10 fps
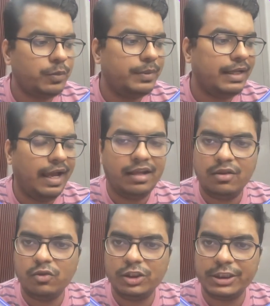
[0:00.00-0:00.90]
be
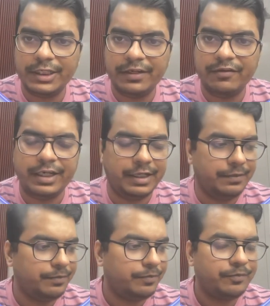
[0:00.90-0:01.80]
associativity.
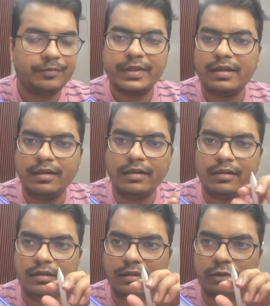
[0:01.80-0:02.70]

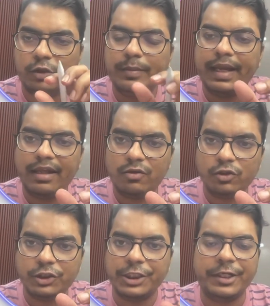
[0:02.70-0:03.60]
It should be
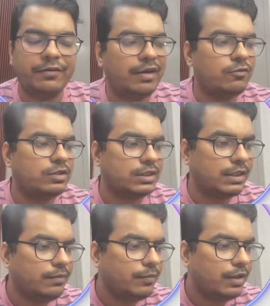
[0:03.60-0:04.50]
associative, I would say.